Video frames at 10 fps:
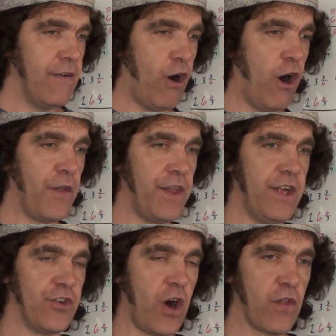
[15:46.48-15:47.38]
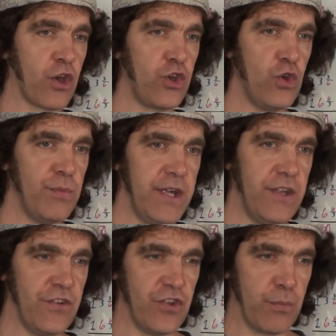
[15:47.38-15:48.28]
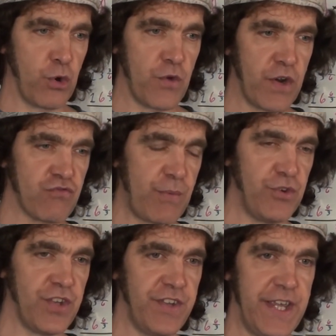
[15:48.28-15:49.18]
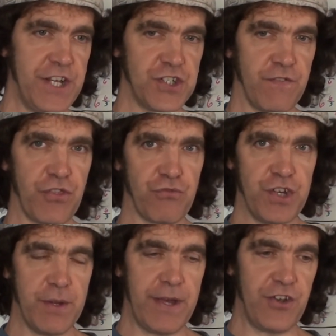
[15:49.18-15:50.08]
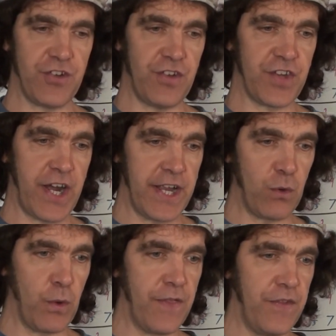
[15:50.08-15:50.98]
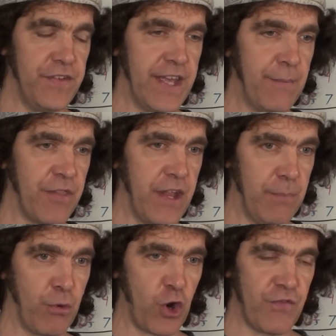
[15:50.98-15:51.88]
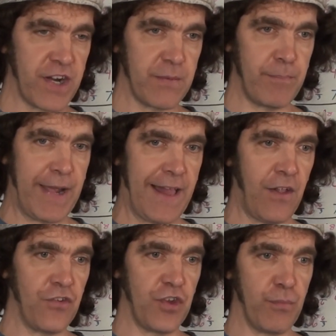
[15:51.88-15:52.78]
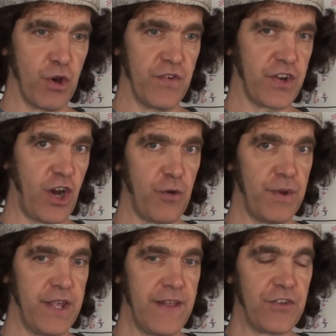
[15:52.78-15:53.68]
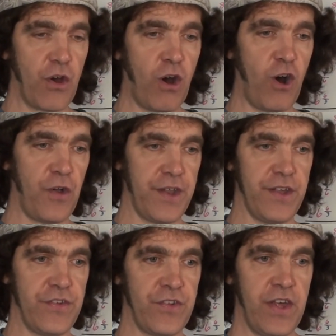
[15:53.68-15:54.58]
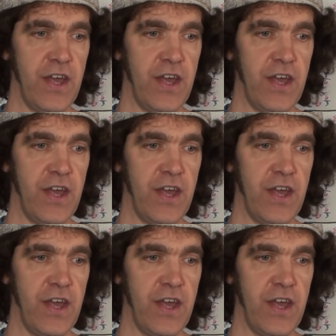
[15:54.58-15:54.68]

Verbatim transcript: All it is, all a cube is, is a perfect representation of three dimensions, height, width, and depth, in perfect balance and perfect harmony. That's all it is.